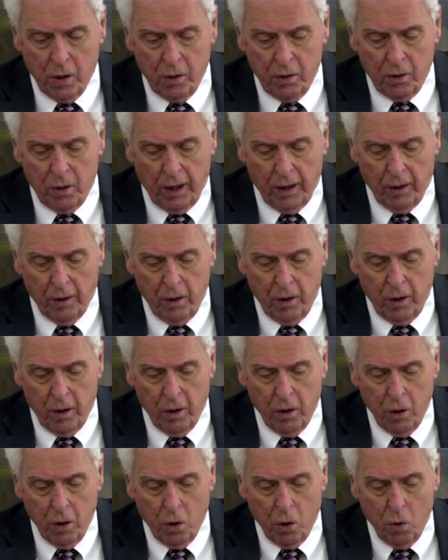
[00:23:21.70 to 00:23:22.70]
then
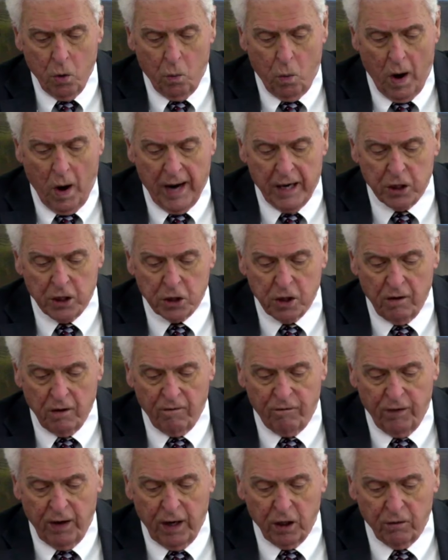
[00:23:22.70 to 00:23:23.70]
the wise
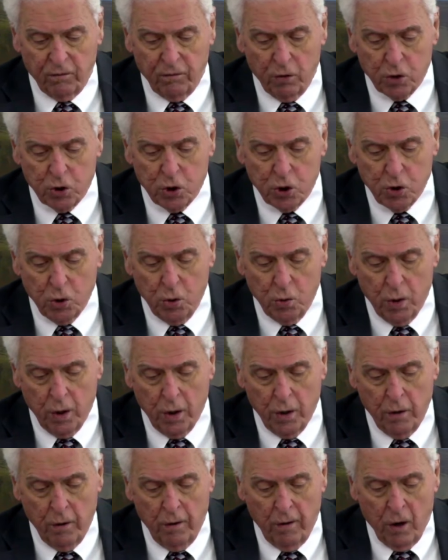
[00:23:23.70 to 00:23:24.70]
and faithful
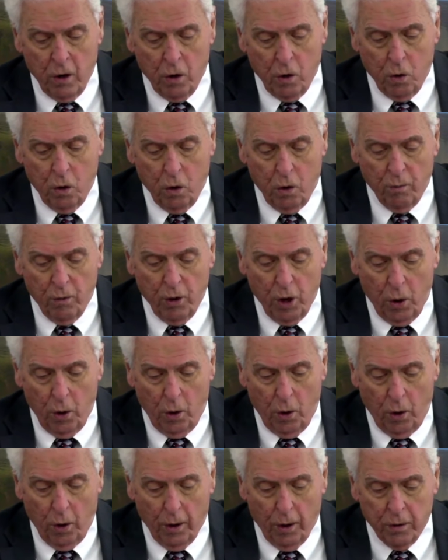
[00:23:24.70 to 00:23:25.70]
steward whom the
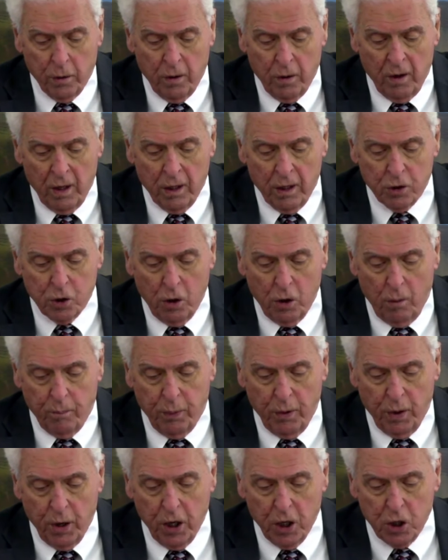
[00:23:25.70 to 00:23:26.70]
Lord shall
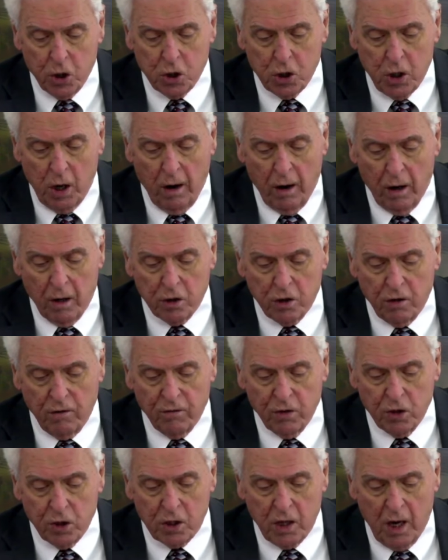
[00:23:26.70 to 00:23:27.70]
put in charge of
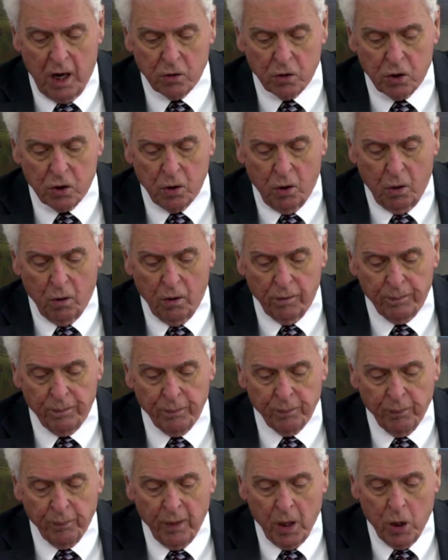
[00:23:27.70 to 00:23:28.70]
his household
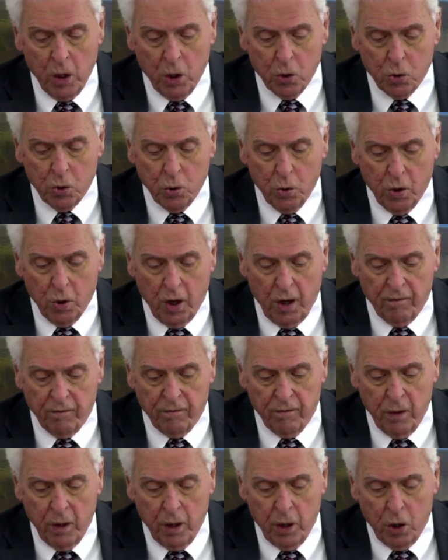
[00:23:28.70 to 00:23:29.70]
to
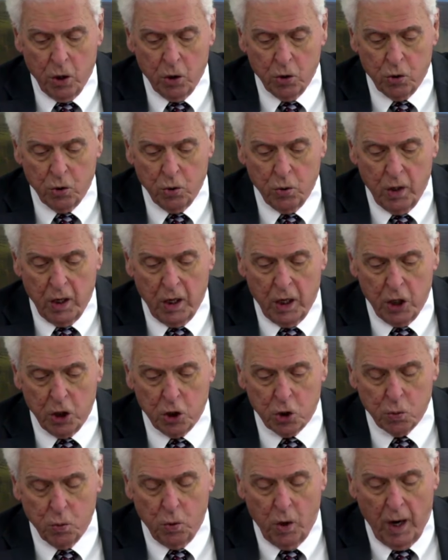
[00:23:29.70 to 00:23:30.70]
give to
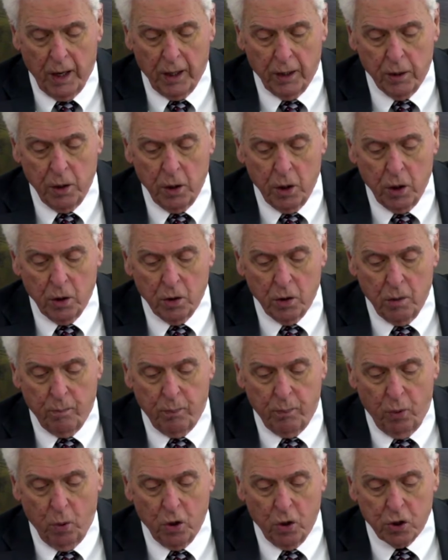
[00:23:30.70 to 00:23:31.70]
each one the
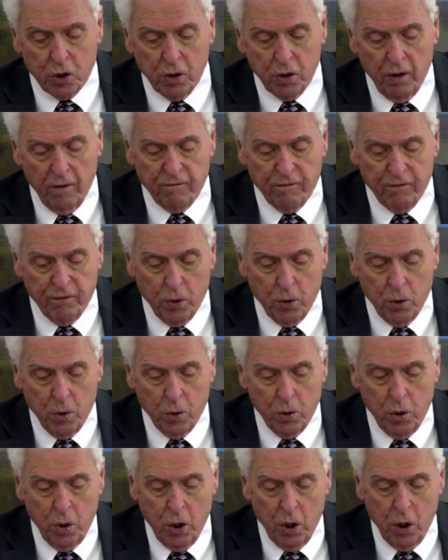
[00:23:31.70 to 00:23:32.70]
portion of
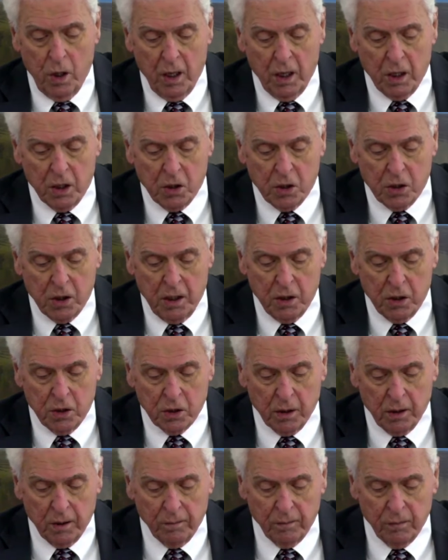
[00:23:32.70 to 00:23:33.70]
food in
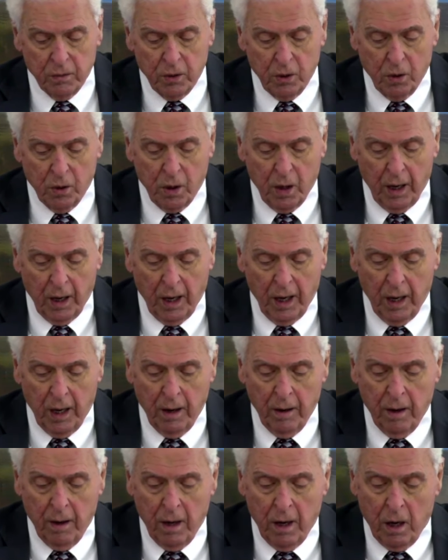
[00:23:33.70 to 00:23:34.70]
season, okay?
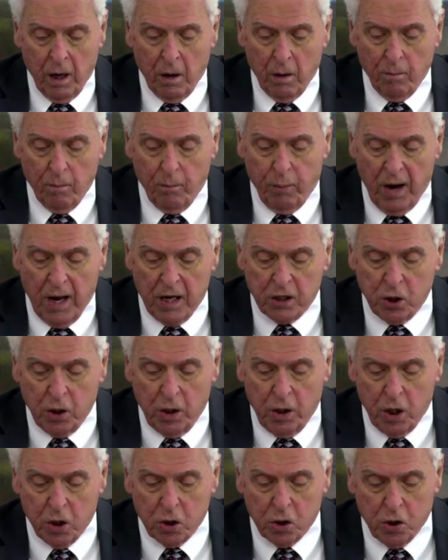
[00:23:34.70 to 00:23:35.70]
Blessed
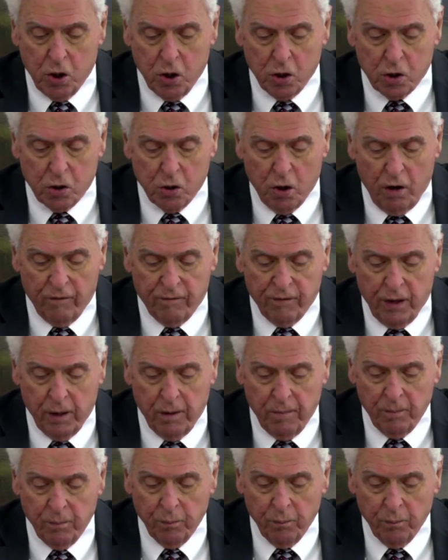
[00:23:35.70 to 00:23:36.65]
is the servant